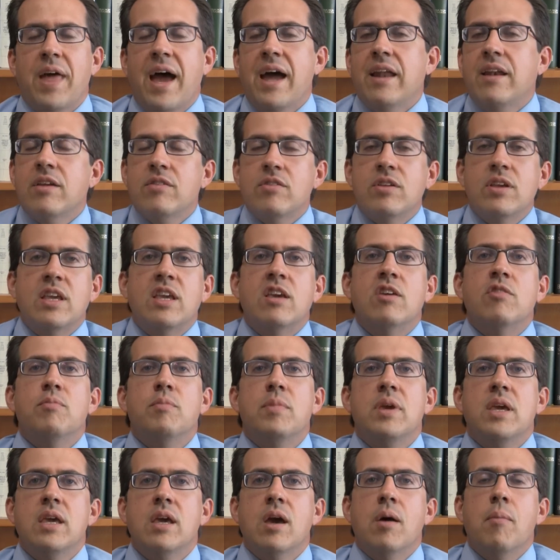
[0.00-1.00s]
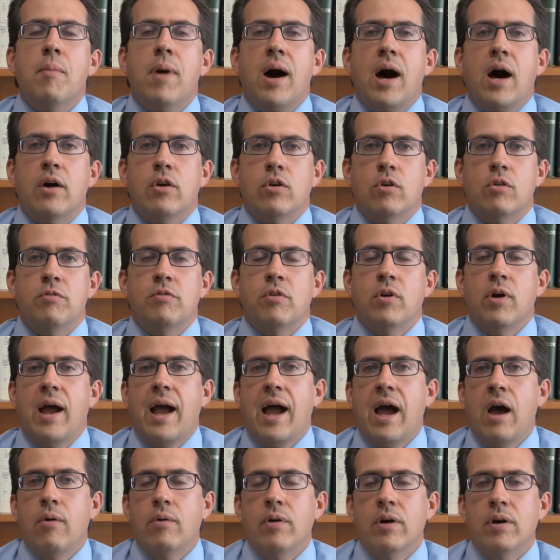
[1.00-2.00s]
that doesn't give me a model for
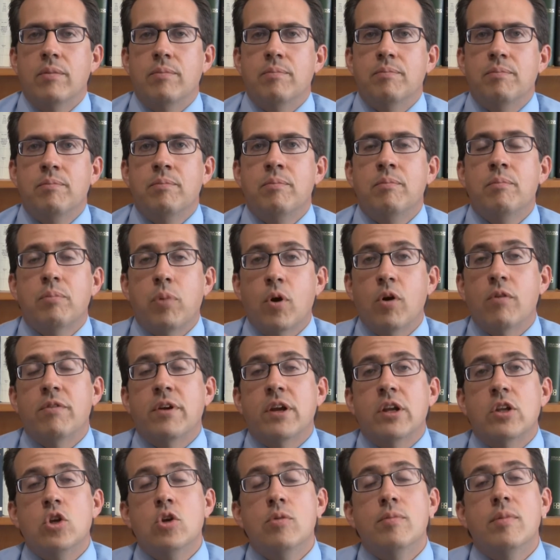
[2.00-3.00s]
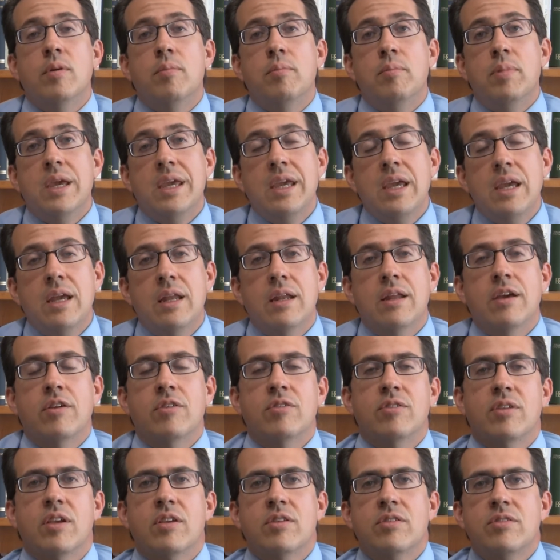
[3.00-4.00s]
how a perfect human being
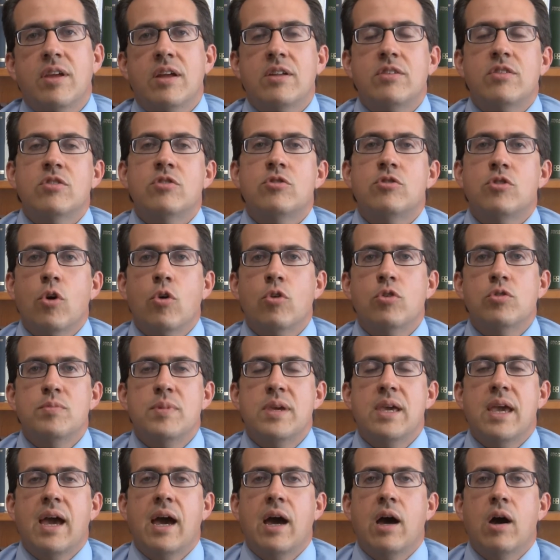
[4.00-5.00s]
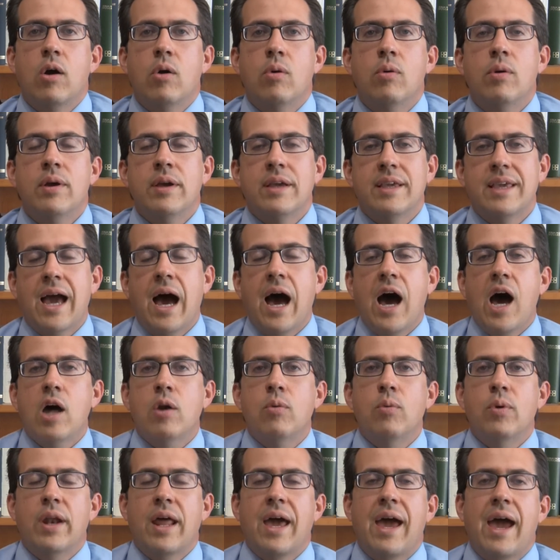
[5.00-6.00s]
exists. That just shows me how
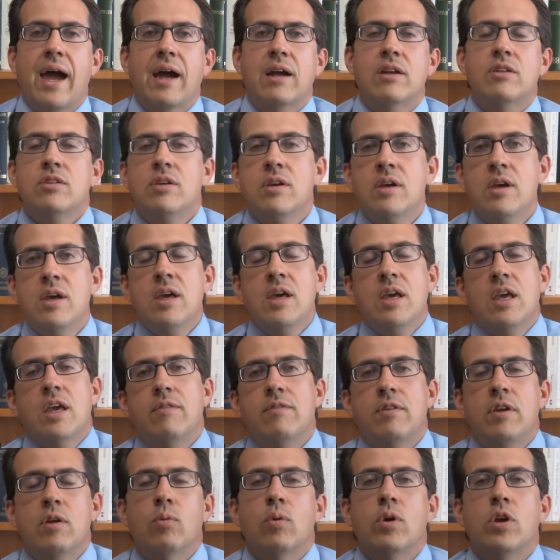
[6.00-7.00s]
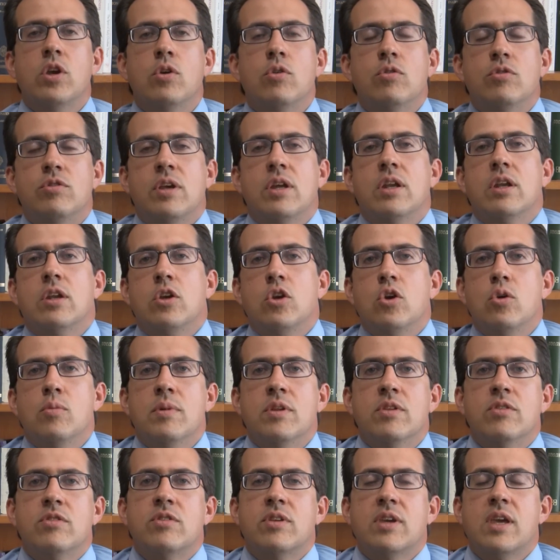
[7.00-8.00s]
God would act if he were using a
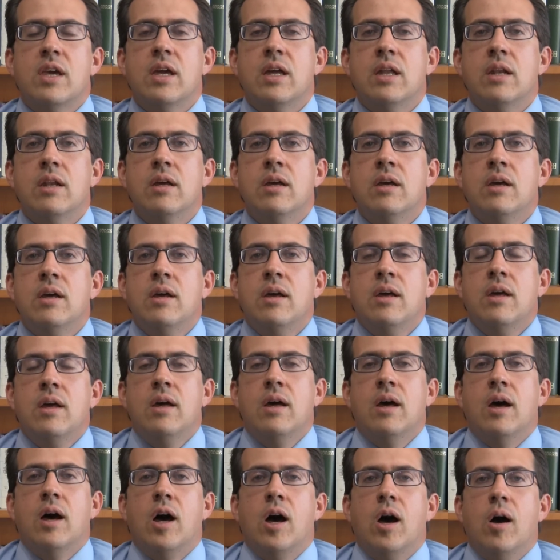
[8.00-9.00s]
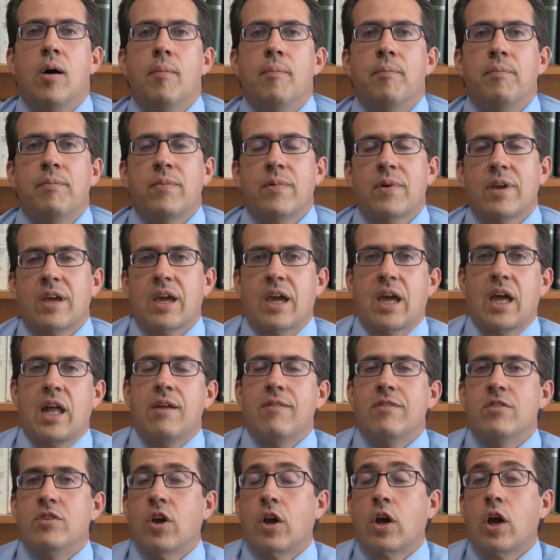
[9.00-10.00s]
human skin um,
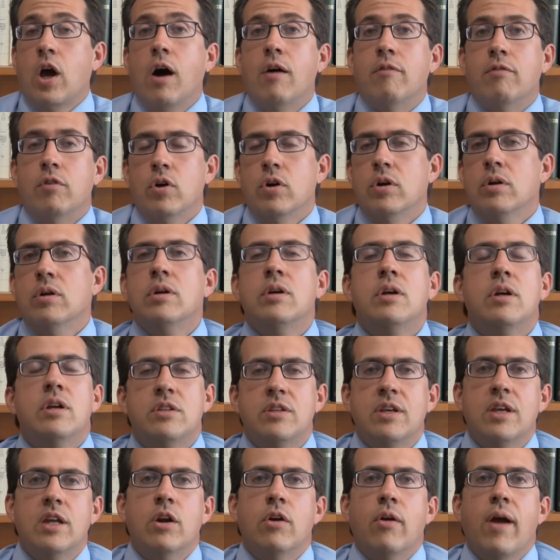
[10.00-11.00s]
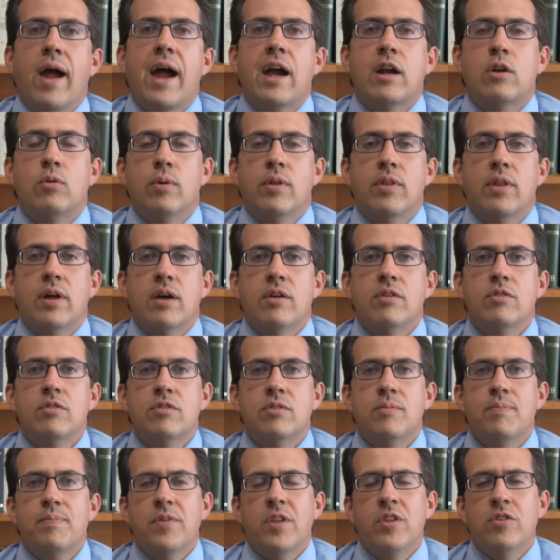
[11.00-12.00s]
kind of as a cover to interact with
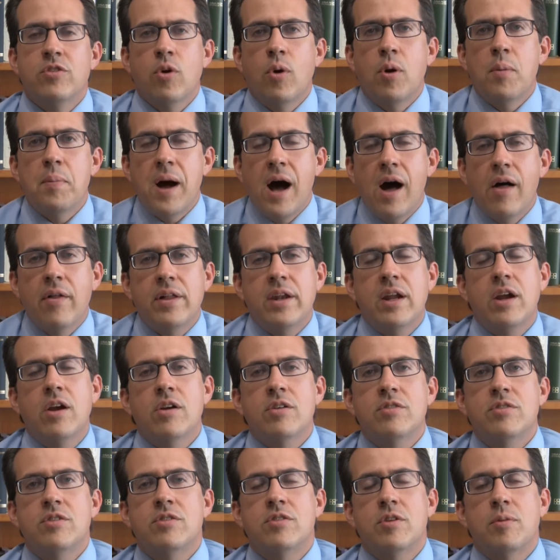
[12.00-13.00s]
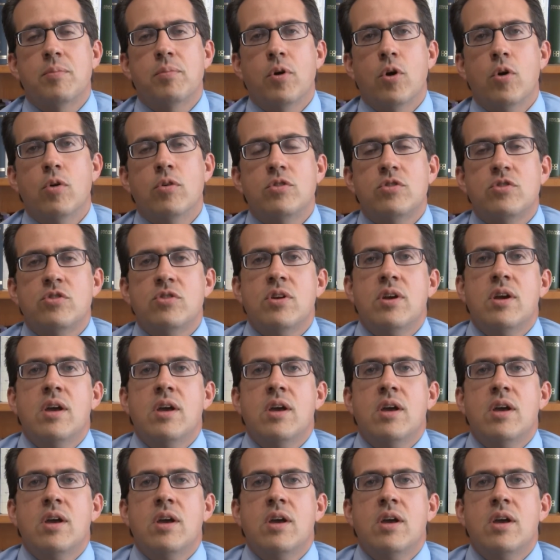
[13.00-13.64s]
us. And so Apollinaris' approach